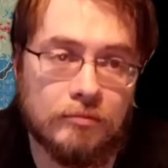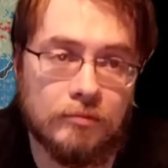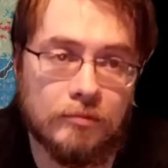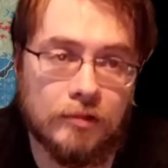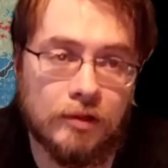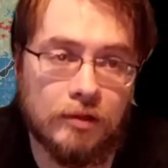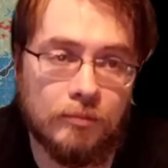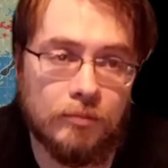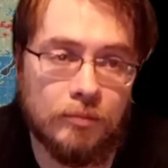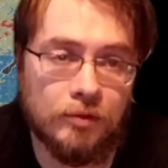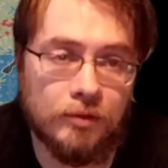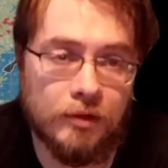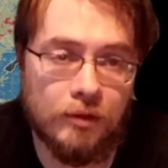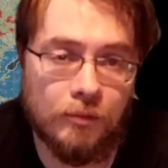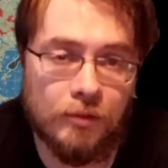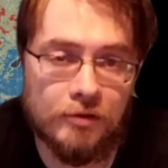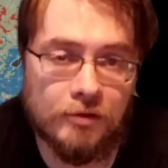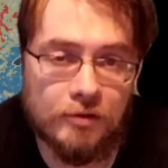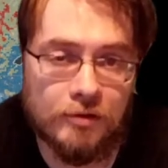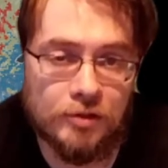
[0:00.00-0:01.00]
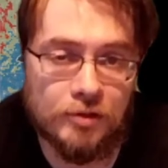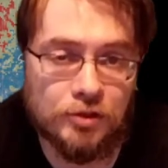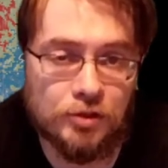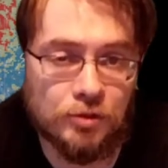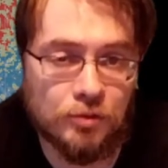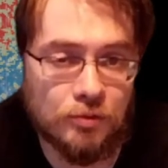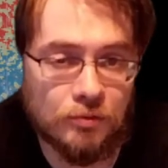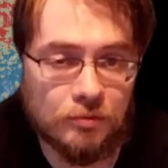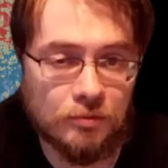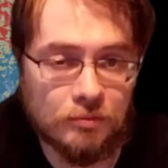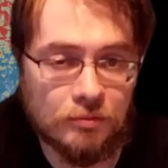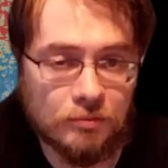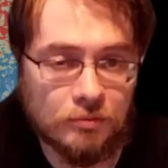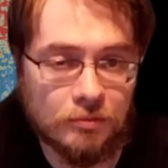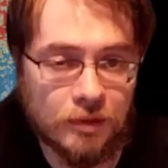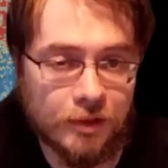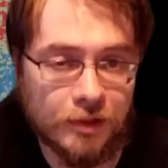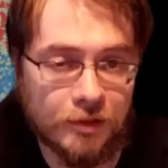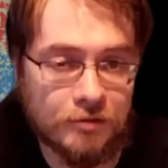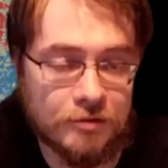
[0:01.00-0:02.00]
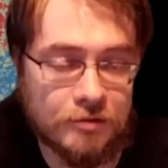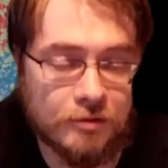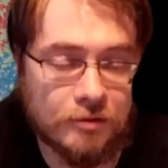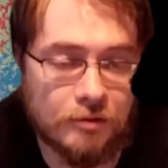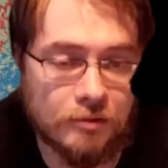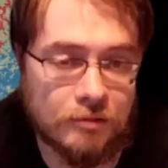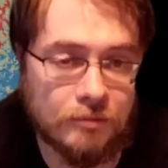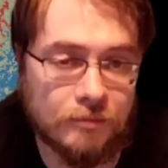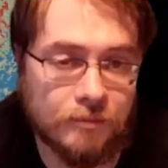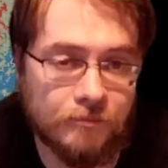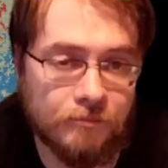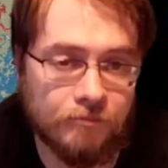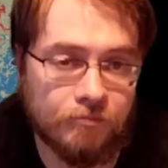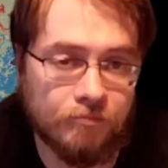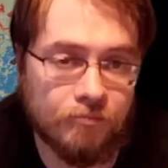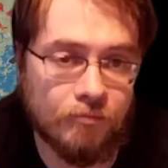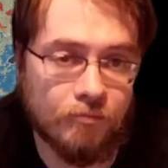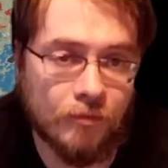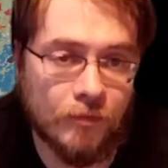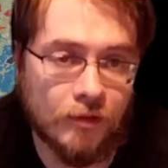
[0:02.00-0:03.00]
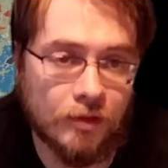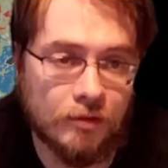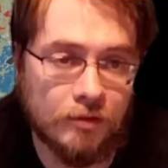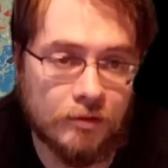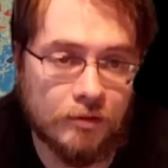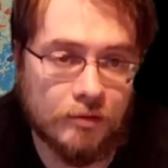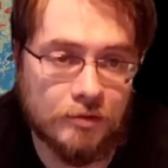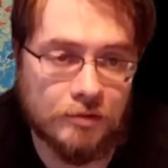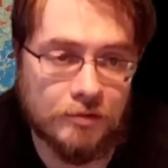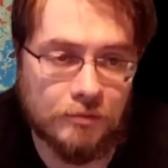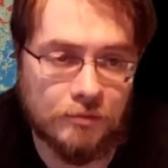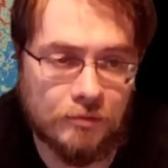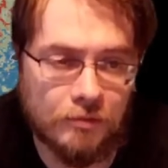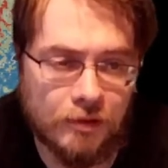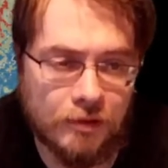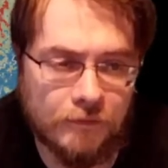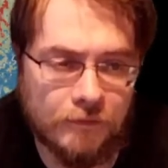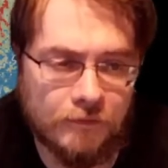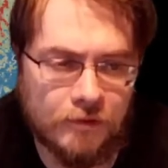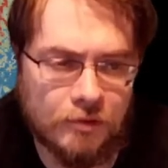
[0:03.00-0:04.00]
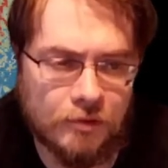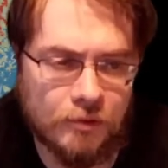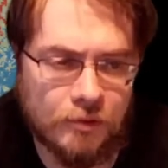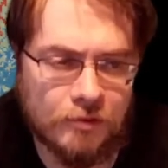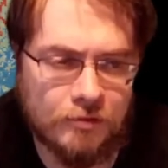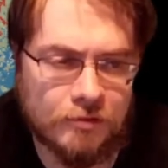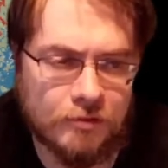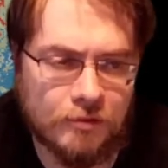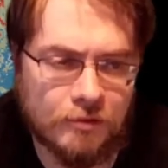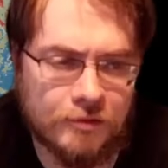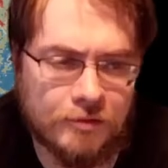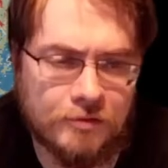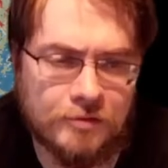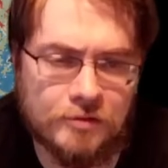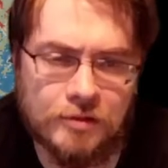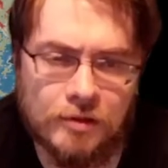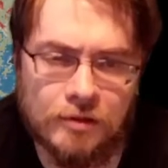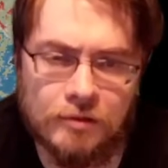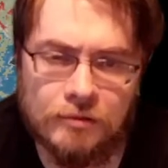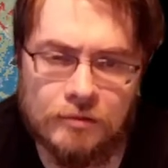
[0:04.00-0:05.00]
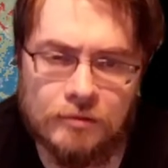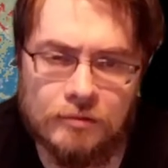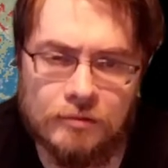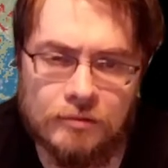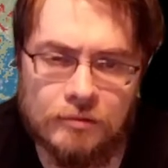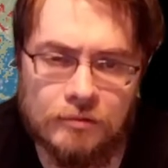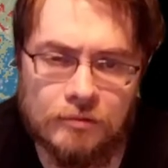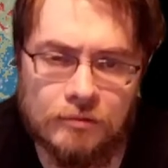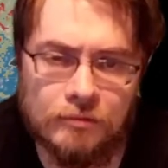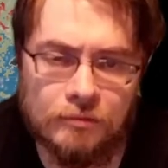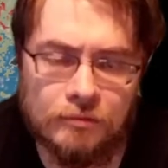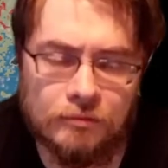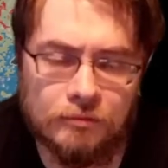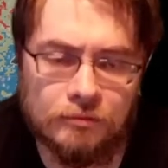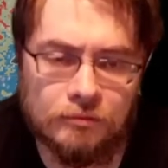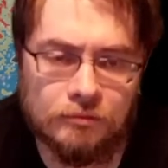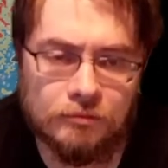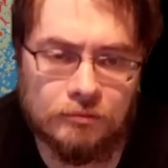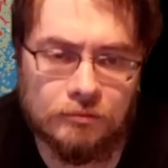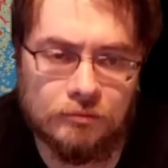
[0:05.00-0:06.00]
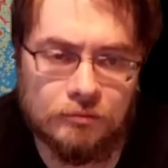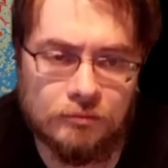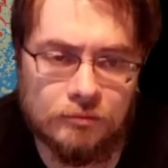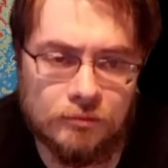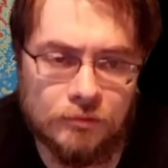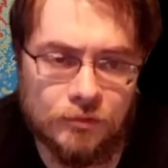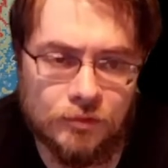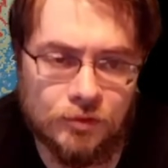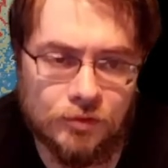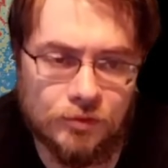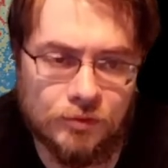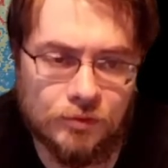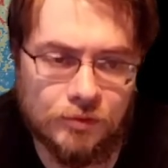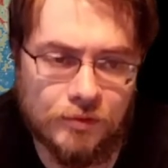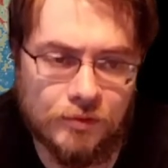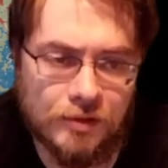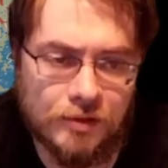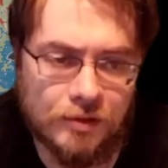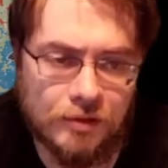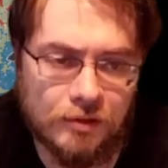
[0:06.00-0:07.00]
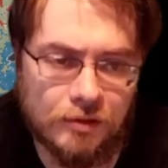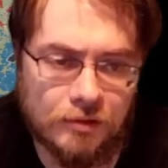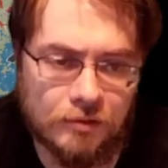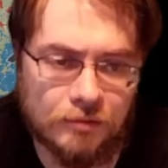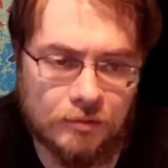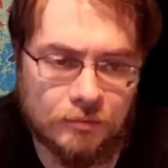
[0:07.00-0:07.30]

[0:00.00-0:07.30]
I want to say June last year is, I think, when I started this channel due to the